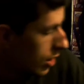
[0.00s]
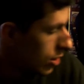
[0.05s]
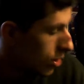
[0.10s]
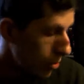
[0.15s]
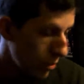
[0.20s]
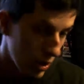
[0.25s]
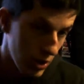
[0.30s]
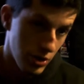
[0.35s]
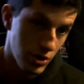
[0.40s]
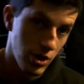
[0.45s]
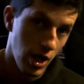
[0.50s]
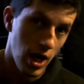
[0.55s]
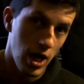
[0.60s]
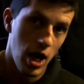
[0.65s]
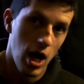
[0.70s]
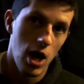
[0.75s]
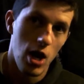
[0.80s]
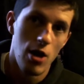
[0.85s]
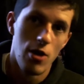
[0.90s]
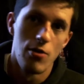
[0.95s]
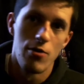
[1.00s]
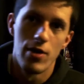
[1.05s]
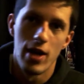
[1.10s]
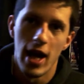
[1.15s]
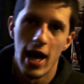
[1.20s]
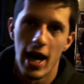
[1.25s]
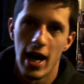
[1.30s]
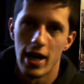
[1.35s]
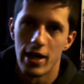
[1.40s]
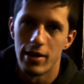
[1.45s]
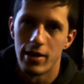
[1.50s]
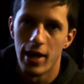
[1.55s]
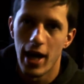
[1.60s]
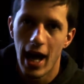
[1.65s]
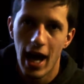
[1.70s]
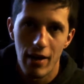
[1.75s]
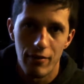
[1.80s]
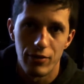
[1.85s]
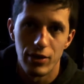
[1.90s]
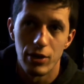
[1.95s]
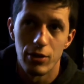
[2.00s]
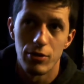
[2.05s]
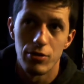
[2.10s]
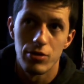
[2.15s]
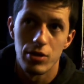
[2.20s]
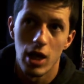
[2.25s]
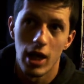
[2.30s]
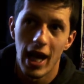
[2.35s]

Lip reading: the ones I own and have used.